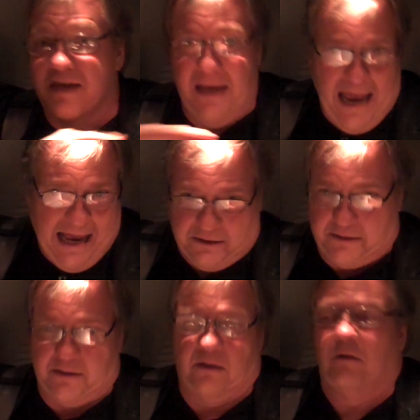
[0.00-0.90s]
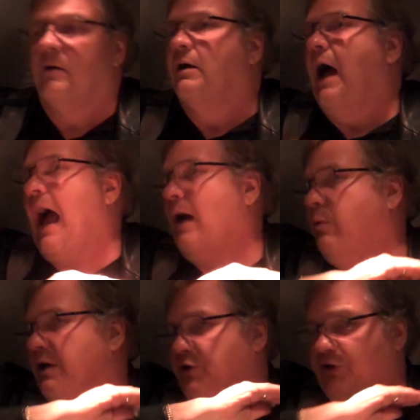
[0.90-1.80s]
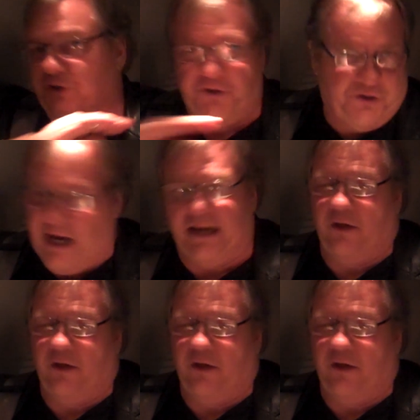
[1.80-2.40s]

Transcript: yes, I was sick